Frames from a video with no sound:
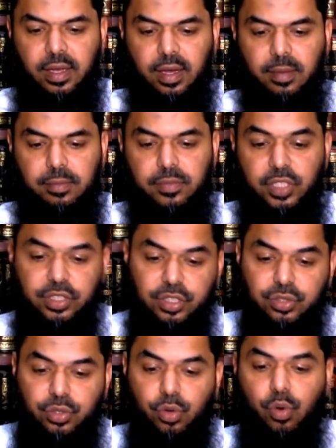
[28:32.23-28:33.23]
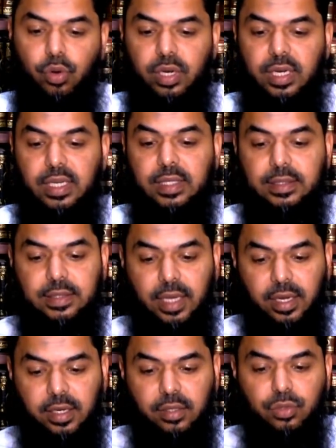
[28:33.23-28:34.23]
Um, this is recorded in
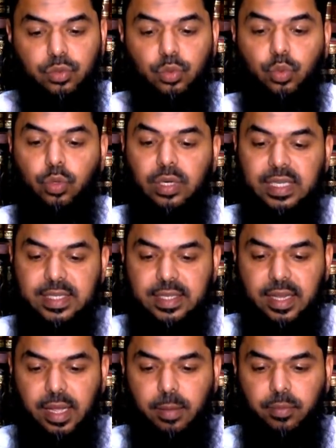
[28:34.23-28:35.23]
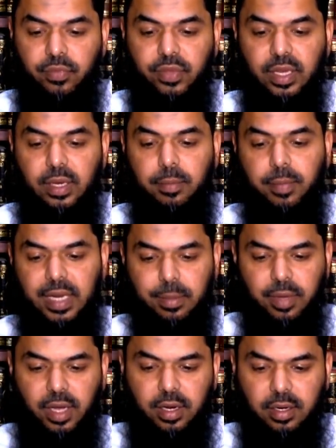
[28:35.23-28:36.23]
Tariq Zuhur al-Islam fil
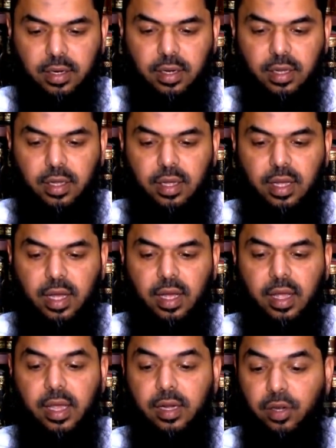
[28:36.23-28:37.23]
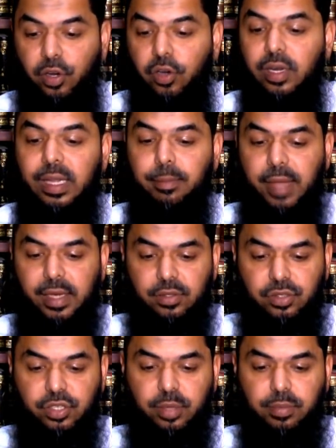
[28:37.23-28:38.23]
Malibar, uh, an early
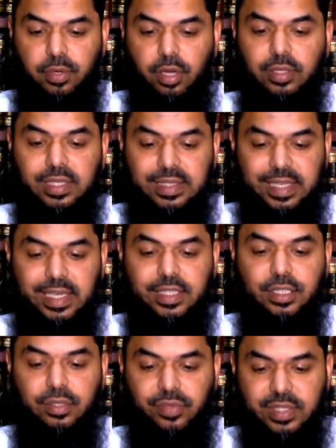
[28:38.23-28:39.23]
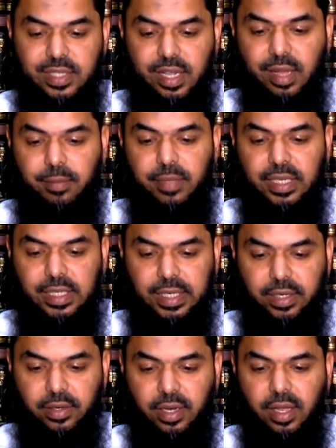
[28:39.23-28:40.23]
manuscript on the genesis of Islam in
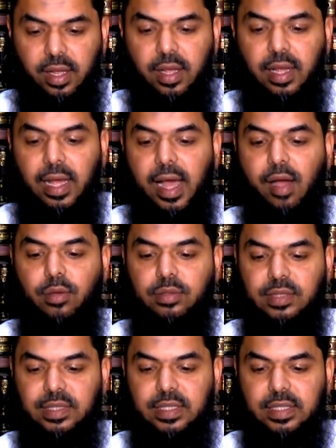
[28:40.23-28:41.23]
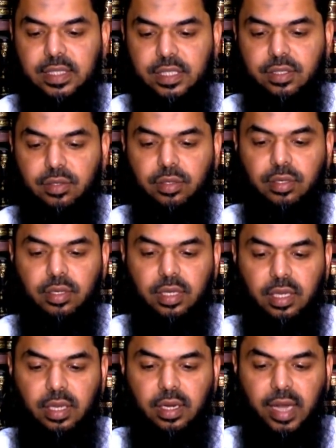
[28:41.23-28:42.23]
Kerala, housed in the digital
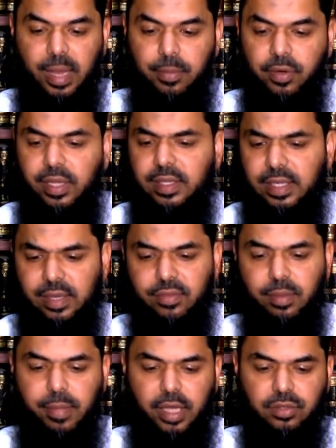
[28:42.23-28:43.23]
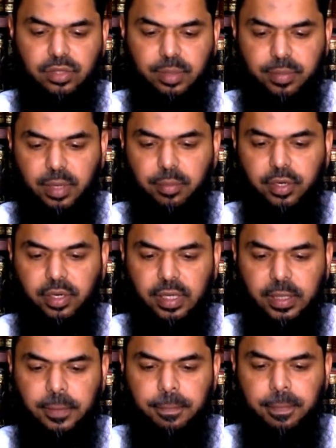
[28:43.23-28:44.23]
uh, library, and they give the manuscript number
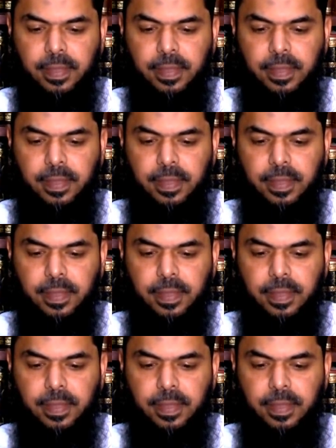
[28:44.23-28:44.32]
here.